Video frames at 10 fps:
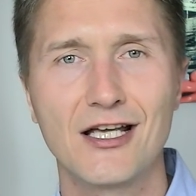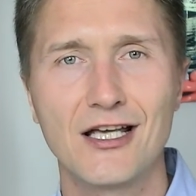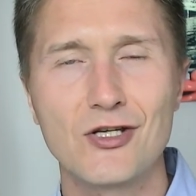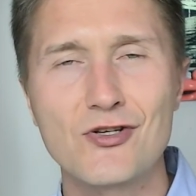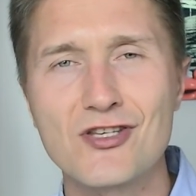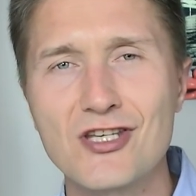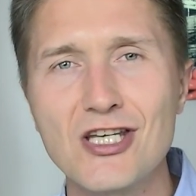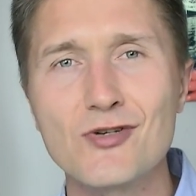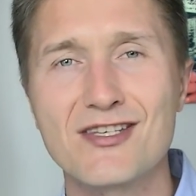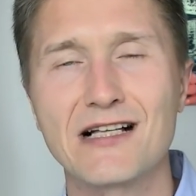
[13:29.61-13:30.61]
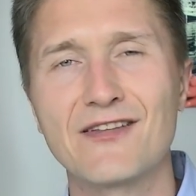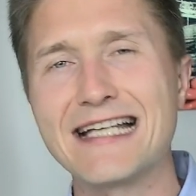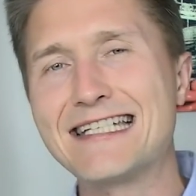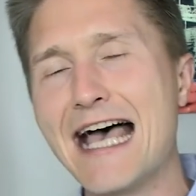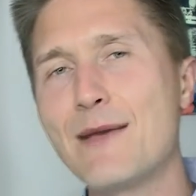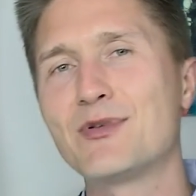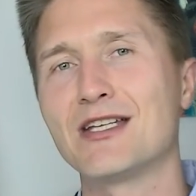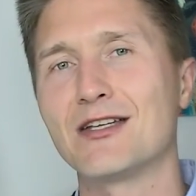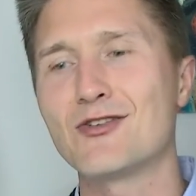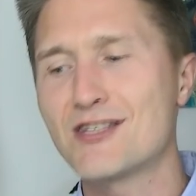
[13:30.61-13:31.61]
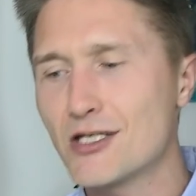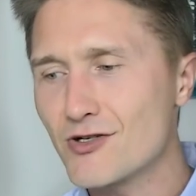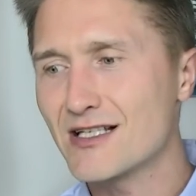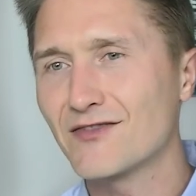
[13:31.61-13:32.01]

You see yourself adapting. You see yourself